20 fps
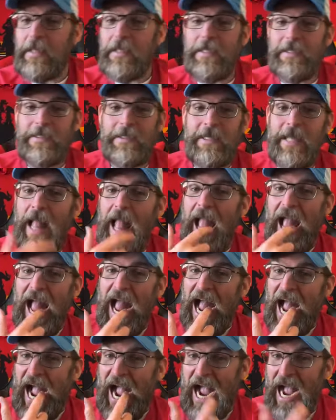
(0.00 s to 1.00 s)
Listen,
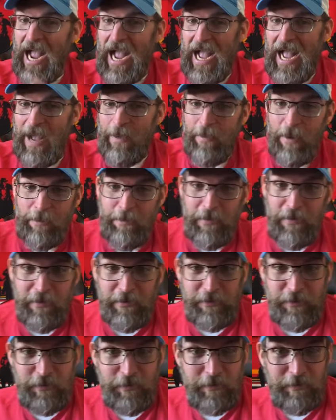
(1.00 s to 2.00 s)
my
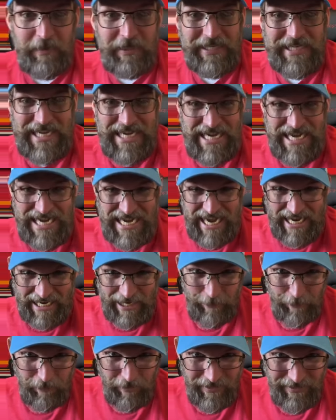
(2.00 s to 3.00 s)
parents were big. I
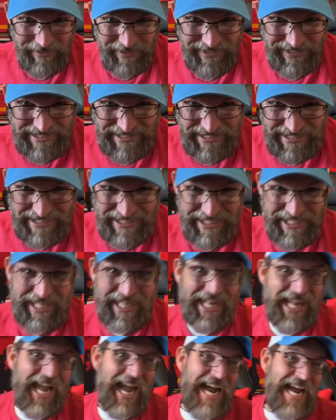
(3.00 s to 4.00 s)
got braces
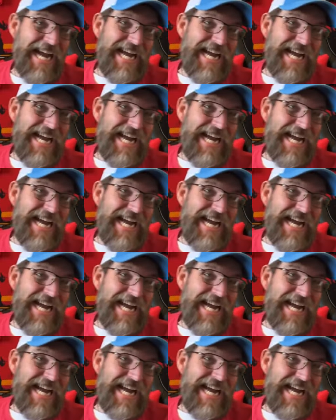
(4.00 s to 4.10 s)
young.